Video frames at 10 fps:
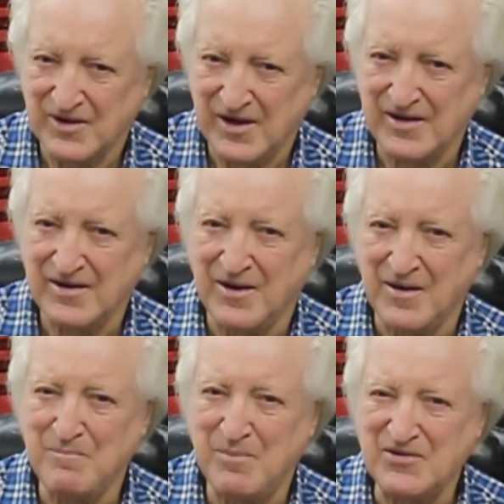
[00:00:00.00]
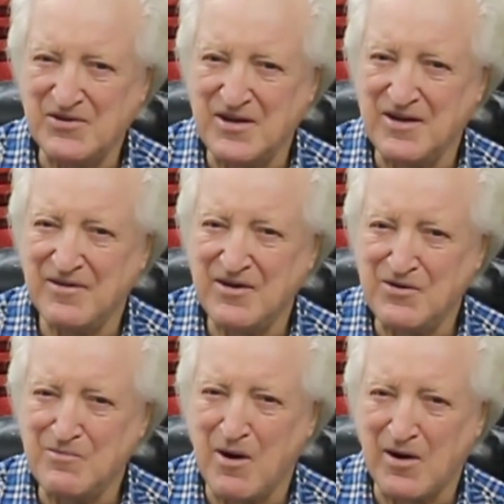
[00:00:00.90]
hey, I'm busy giving
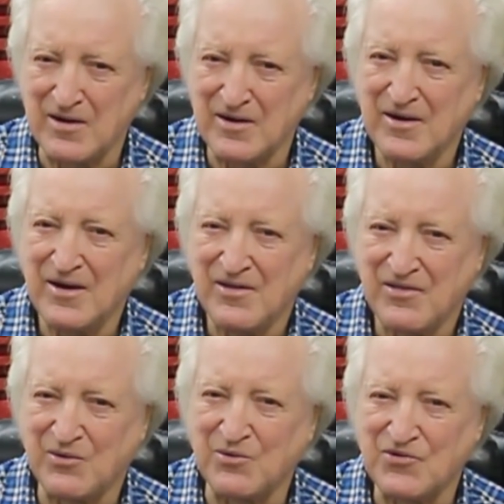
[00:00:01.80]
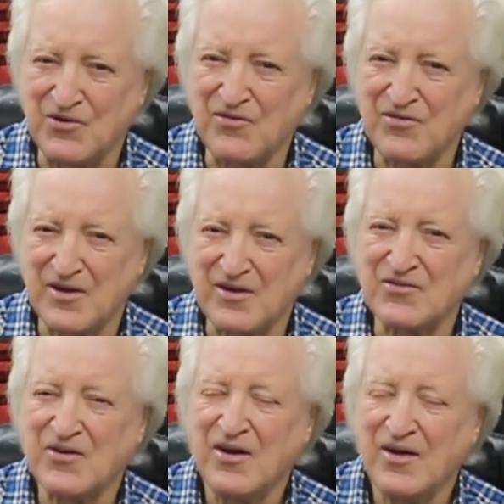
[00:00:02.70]
you my thoughts on things.